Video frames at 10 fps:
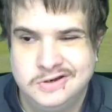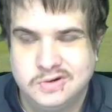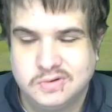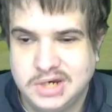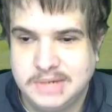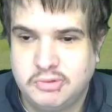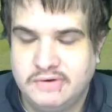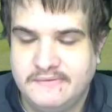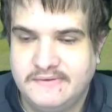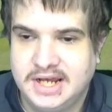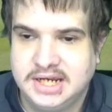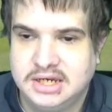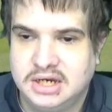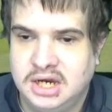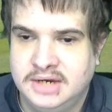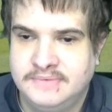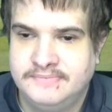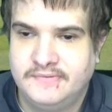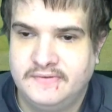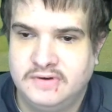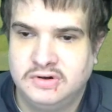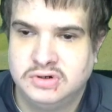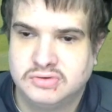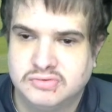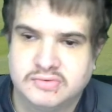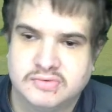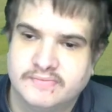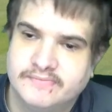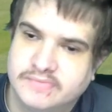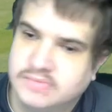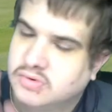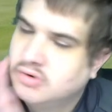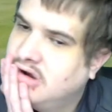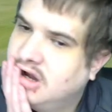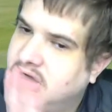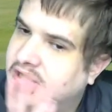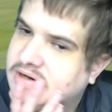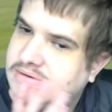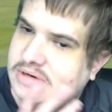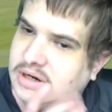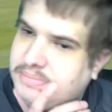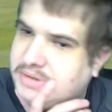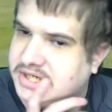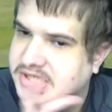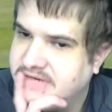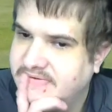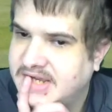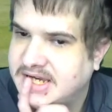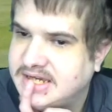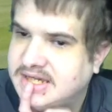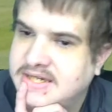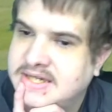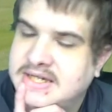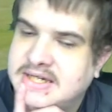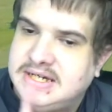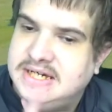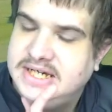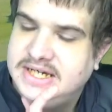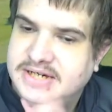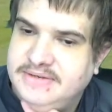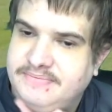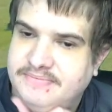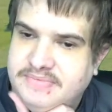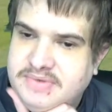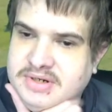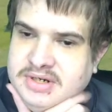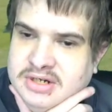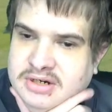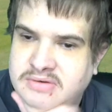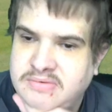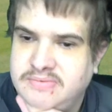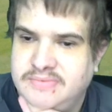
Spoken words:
Great point for Carlisle, I personally think. You know,